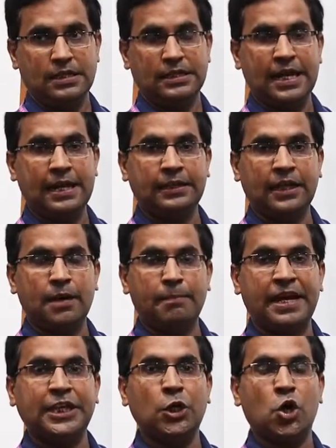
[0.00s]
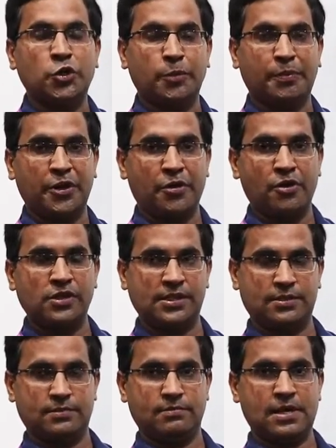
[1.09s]
Like there are many
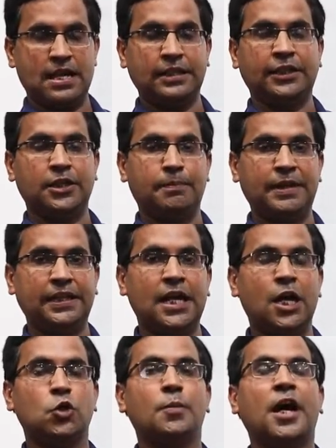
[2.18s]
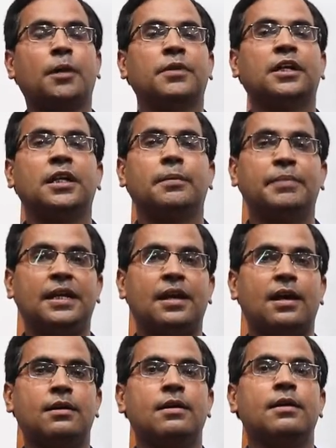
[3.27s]
entrepreneurs, Aditya Birla, Kumar Mangalam
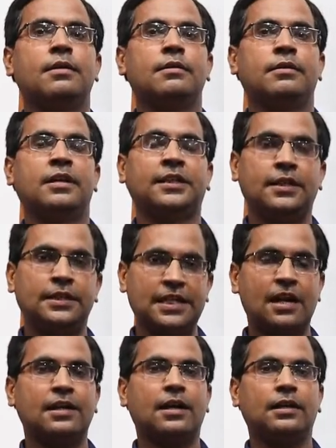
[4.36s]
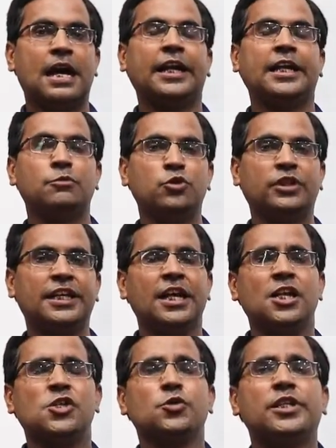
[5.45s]
Birla, Ratan Tata, Narayan Murthy.
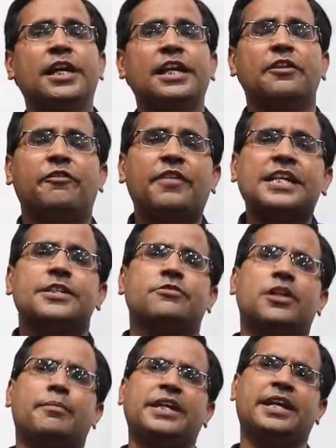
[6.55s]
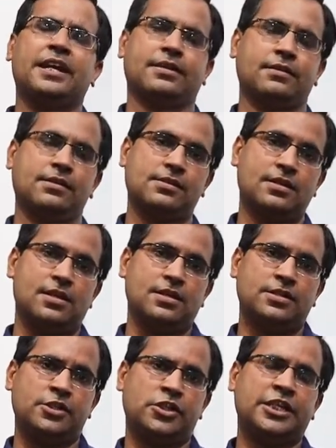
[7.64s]
So they are effective communicators.
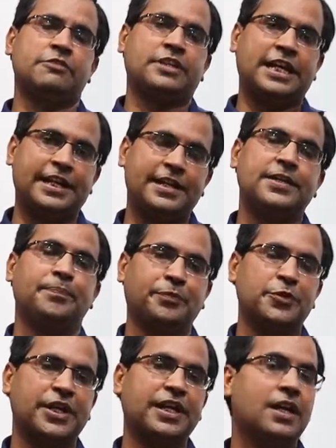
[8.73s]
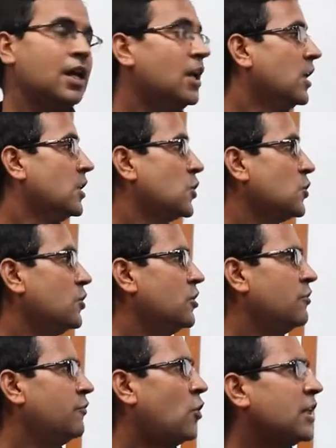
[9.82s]
Shiv Khera, okay. So
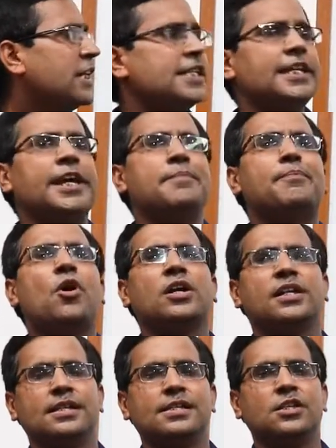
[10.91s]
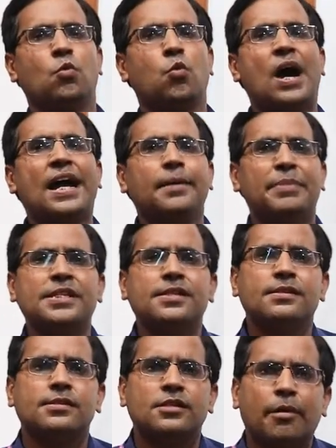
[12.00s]
what is the importance? Why
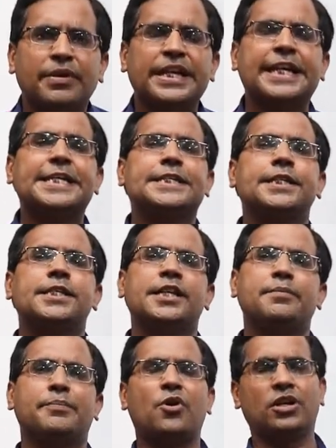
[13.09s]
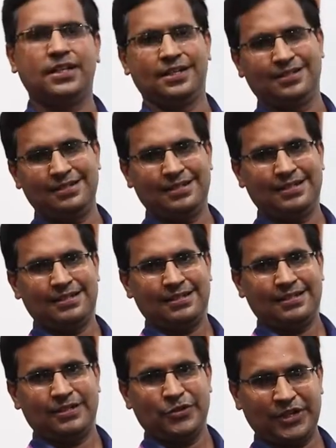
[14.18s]
business communication is important?
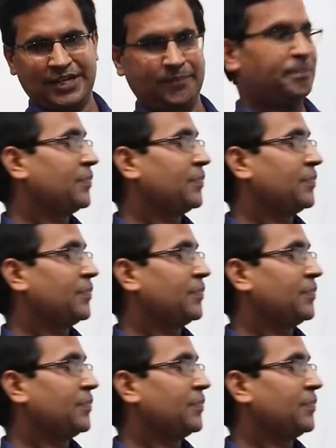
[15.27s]
Okay.